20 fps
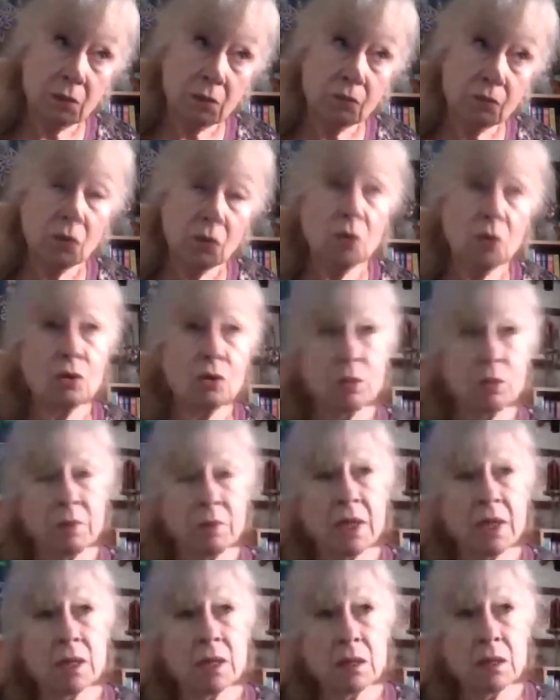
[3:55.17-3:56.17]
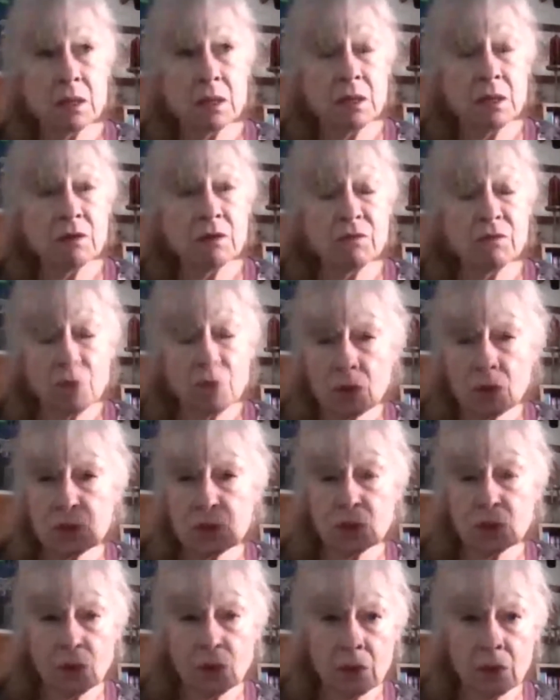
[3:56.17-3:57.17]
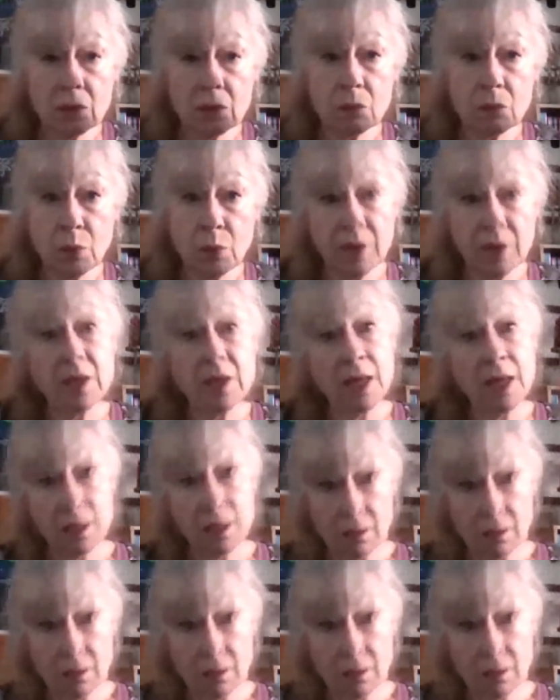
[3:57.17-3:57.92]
You could make an infused oil with any